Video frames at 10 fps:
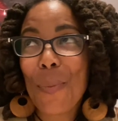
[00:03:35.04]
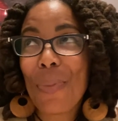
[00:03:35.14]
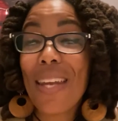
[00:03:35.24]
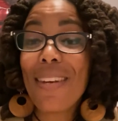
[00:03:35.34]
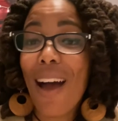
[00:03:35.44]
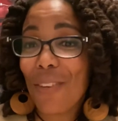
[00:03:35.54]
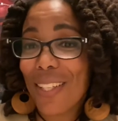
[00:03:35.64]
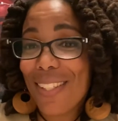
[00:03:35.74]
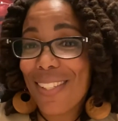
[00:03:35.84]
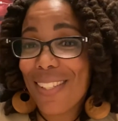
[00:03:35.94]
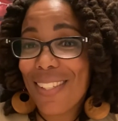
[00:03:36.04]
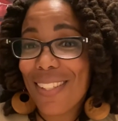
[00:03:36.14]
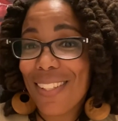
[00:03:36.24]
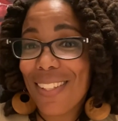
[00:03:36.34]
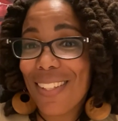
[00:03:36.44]
novelist
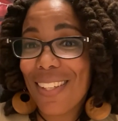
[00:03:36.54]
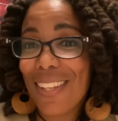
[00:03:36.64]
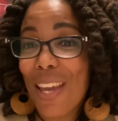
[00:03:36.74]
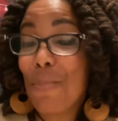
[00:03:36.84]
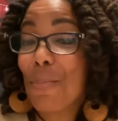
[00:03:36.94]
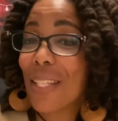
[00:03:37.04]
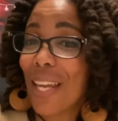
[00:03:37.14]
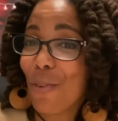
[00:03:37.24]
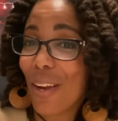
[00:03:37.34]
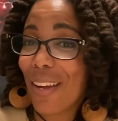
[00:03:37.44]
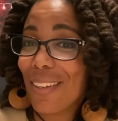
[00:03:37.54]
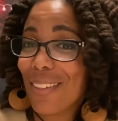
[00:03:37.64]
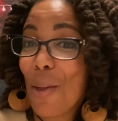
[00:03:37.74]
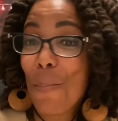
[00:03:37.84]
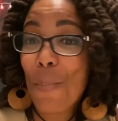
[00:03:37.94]
and playwright
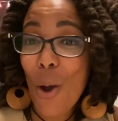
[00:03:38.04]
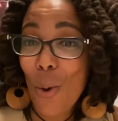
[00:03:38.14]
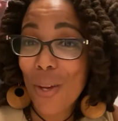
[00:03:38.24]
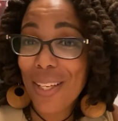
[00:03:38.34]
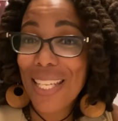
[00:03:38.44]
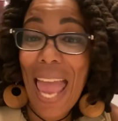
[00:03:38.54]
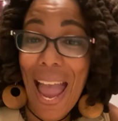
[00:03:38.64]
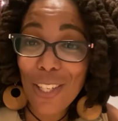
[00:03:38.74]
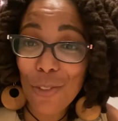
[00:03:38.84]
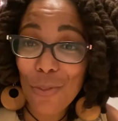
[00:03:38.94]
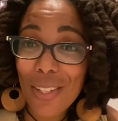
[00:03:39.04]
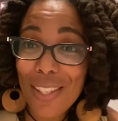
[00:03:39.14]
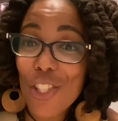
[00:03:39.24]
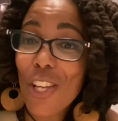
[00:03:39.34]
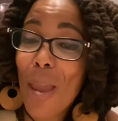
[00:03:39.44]
and poet and
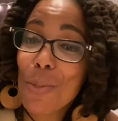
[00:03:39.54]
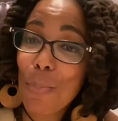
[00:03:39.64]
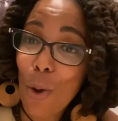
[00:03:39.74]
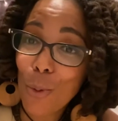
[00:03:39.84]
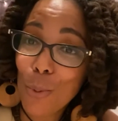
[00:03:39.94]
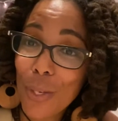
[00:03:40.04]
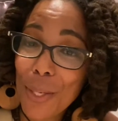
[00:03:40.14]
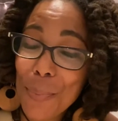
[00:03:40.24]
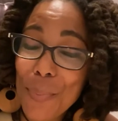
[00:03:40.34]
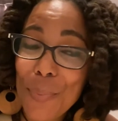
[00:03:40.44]
activist James Baldwin,